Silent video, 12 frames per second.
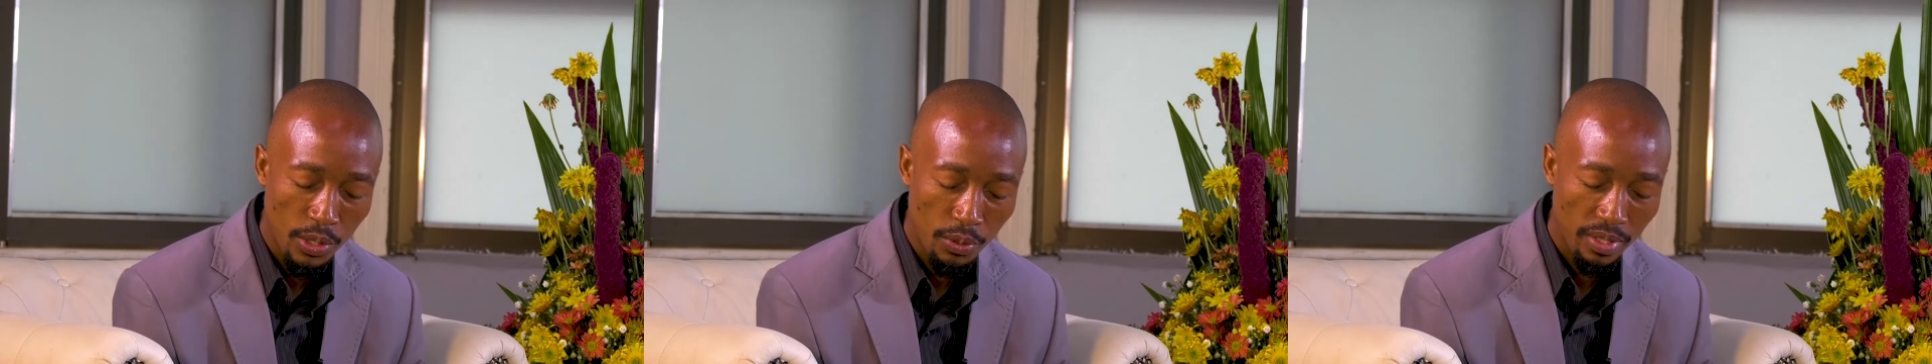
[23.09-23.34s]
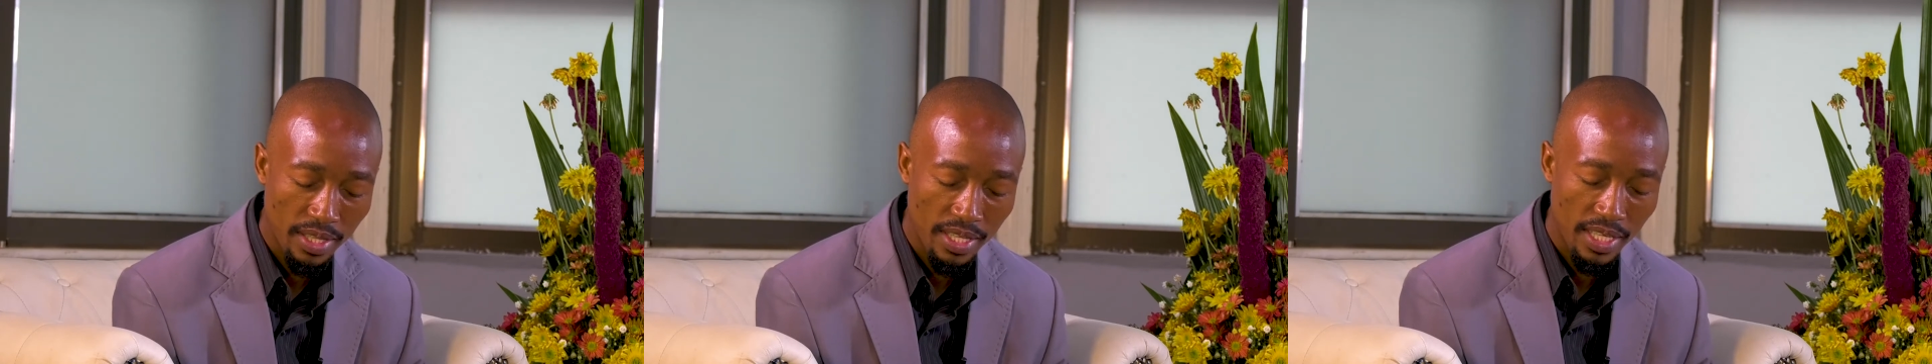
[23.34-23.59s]

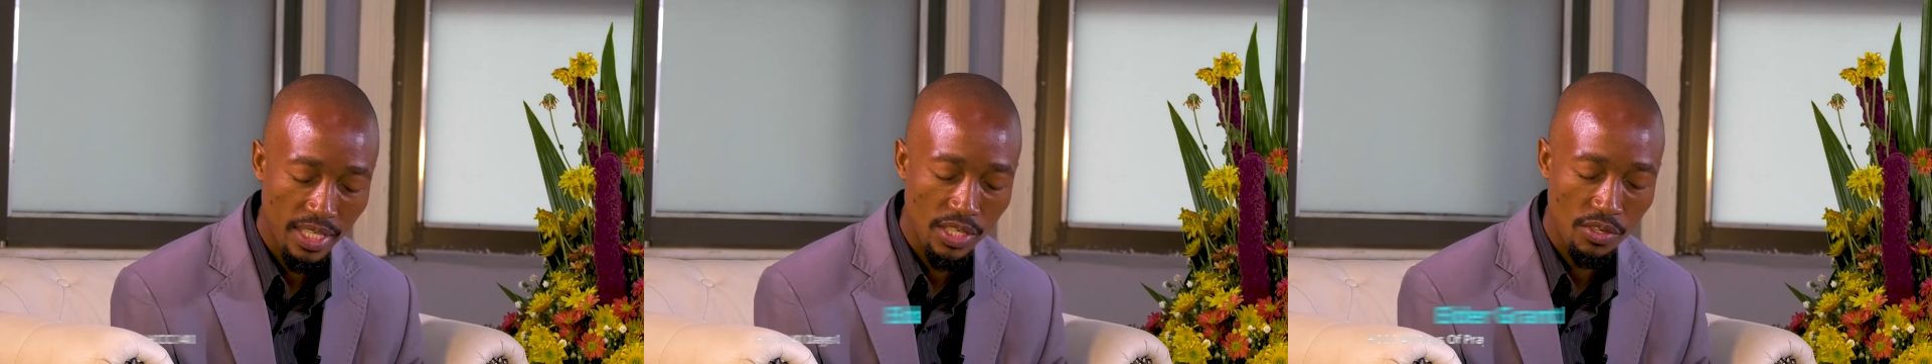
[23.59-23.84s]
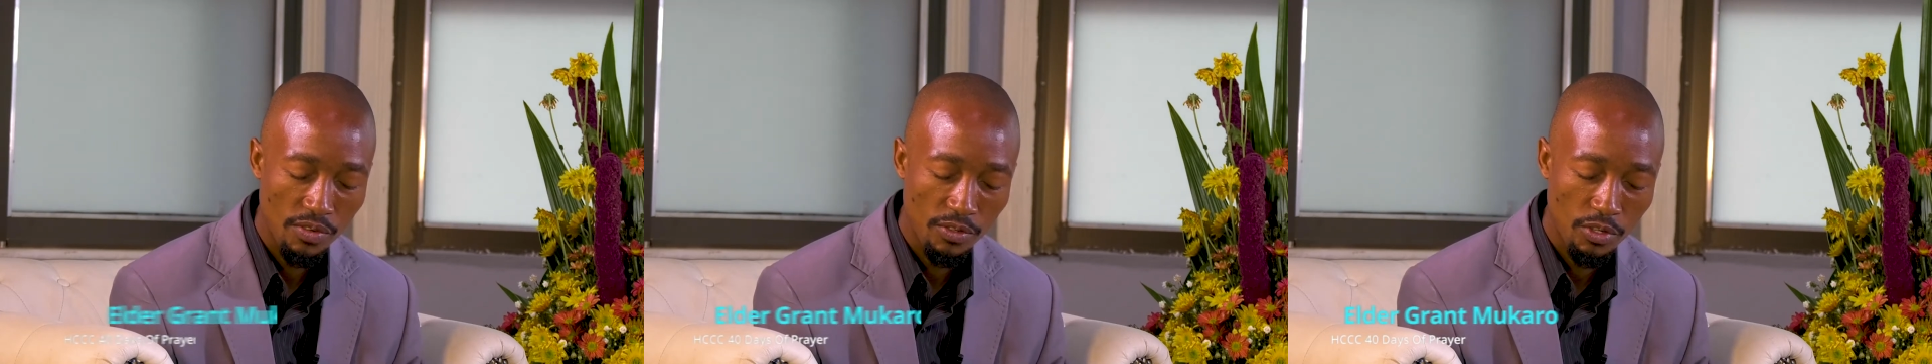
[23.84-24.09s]
We thank
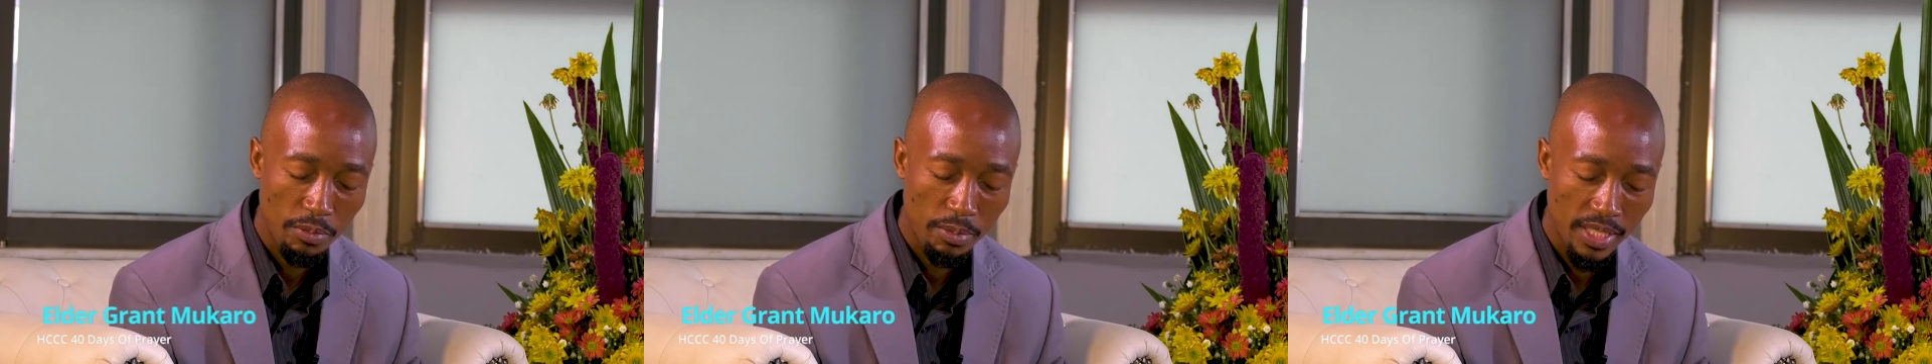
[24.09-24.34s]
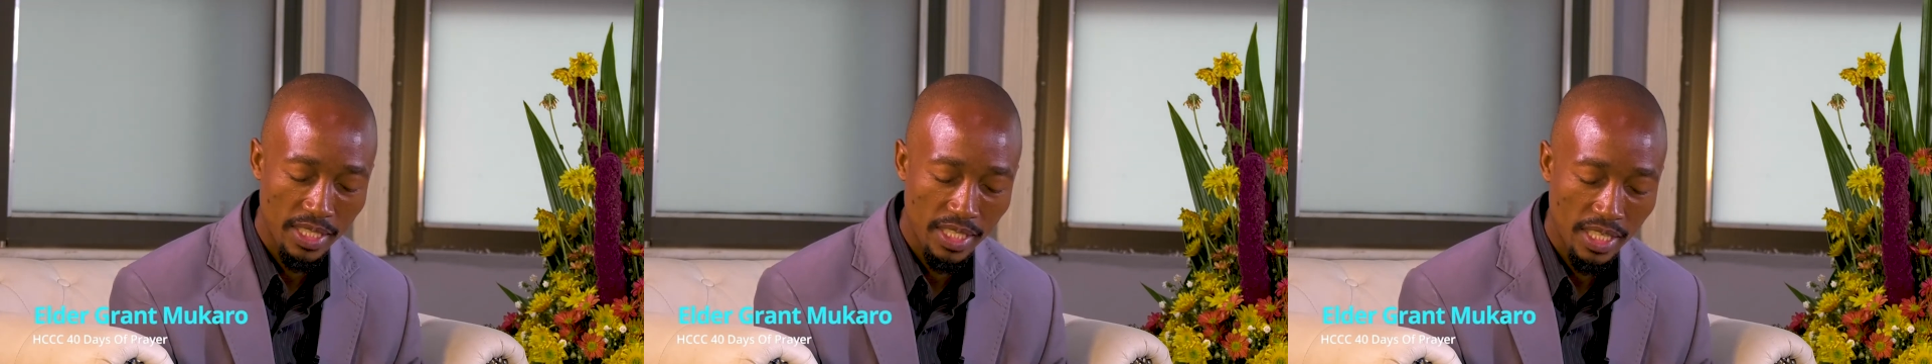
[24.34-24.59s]
you for
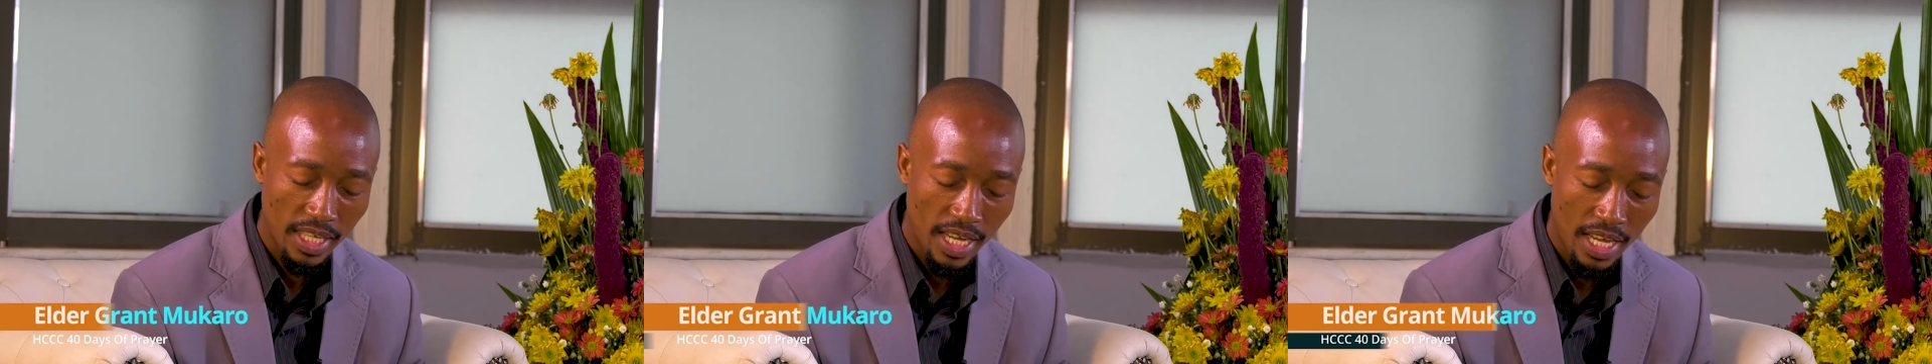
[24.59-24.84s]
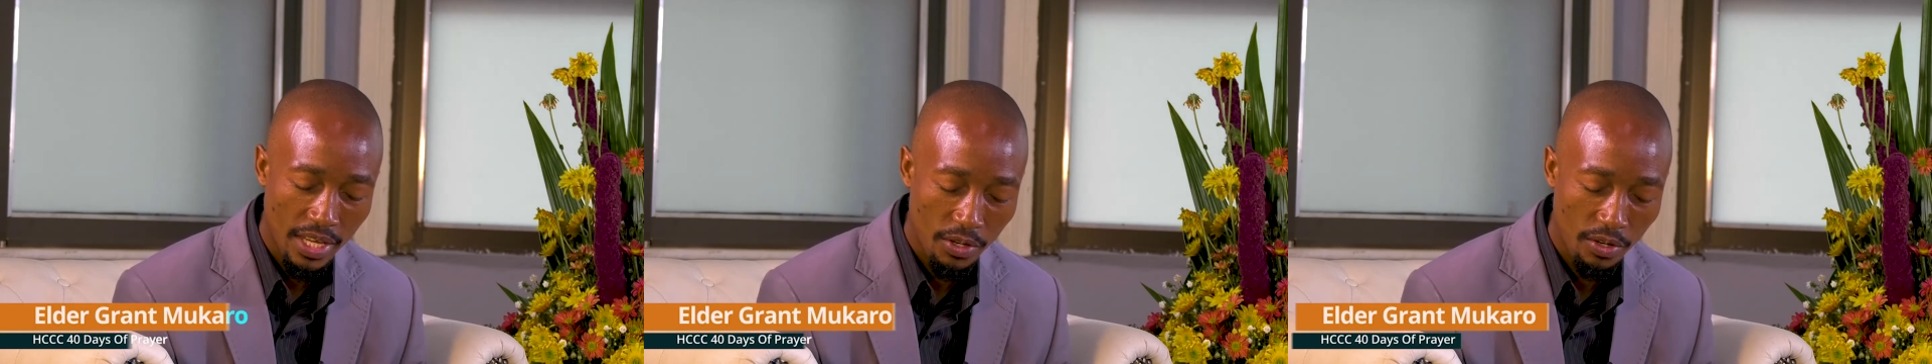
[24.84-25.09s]
opening
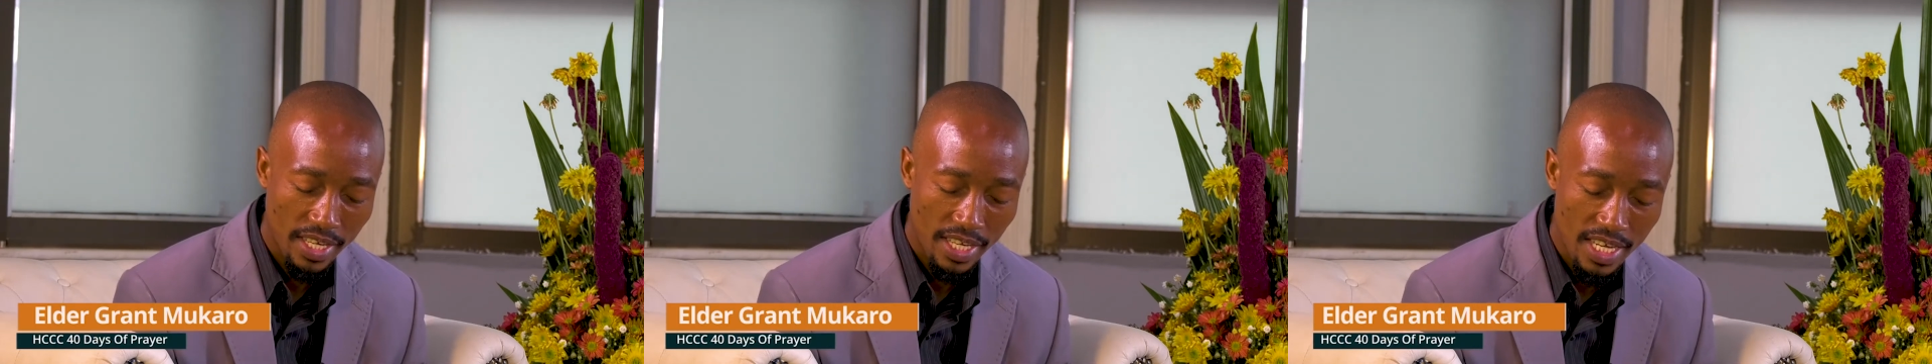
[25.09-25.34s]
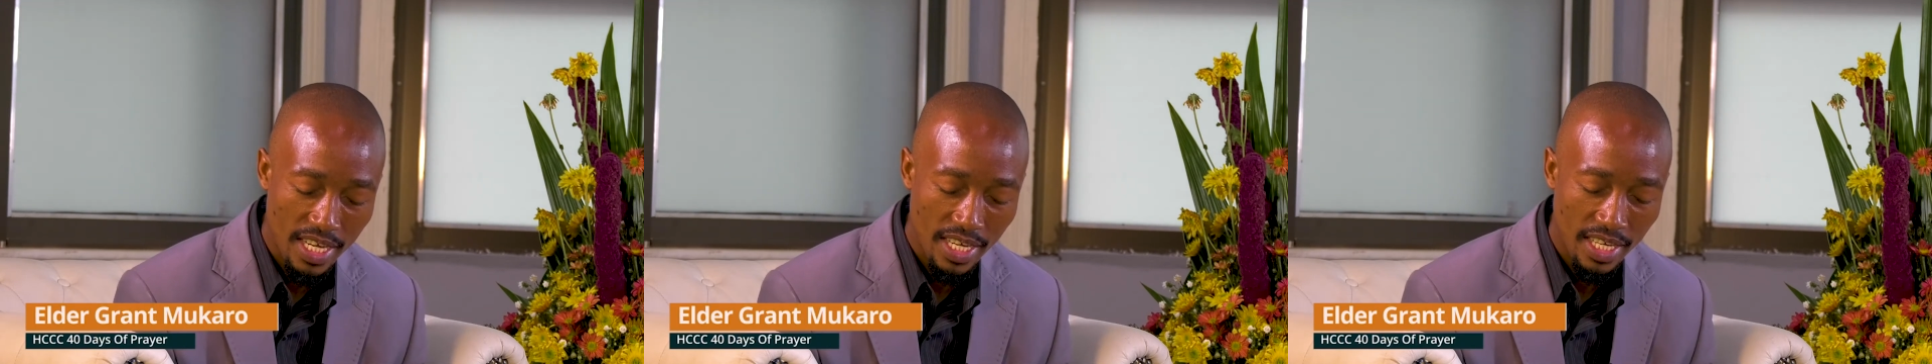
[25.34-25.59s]
your
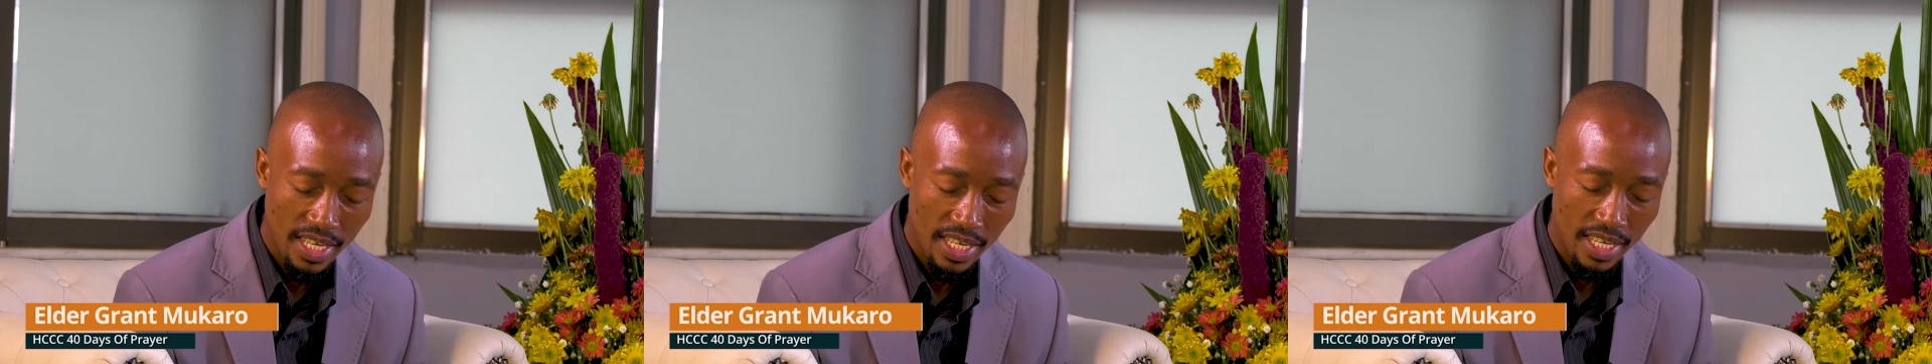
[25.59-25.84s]
ear